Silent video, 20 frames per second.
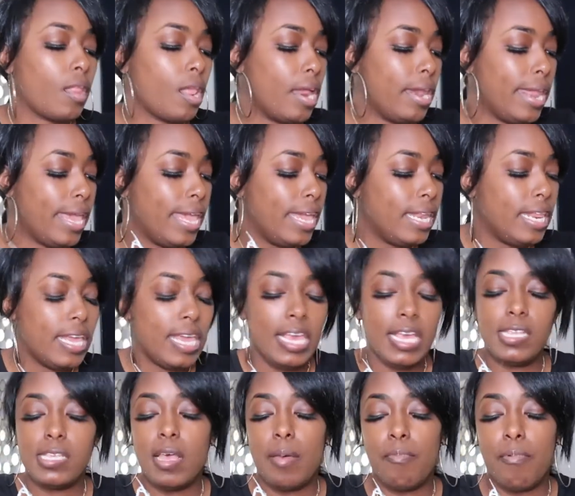They get the
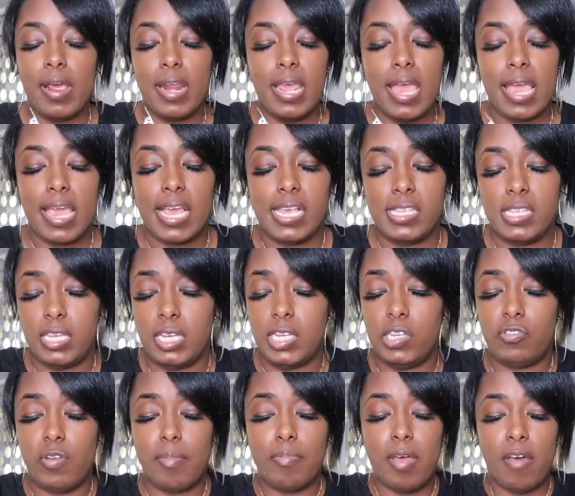kids up ready, I guess, to get
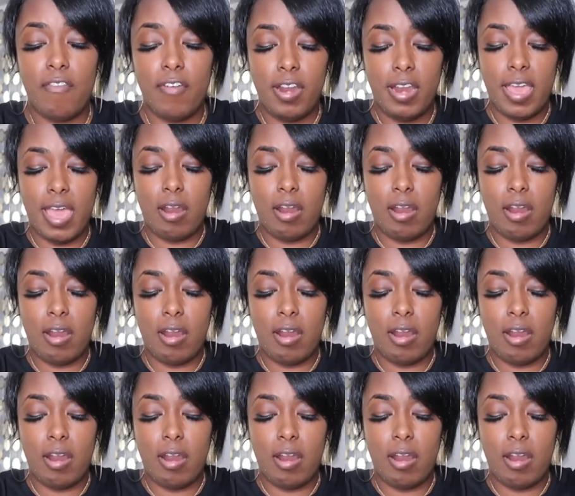dropped off for the day.